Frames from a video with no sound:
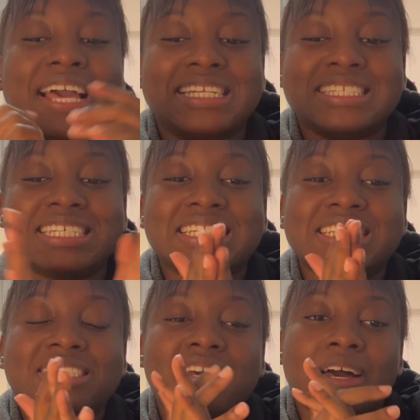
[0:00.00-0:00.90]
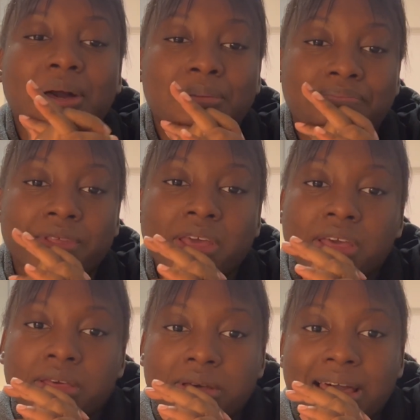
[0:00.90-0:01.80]
ended.
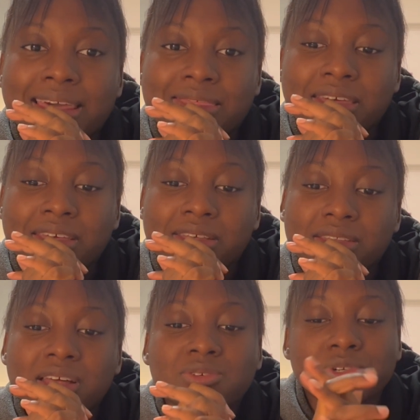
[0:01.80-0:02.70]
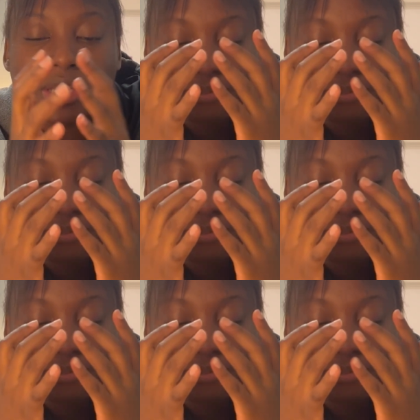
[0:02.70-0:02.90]
I think not really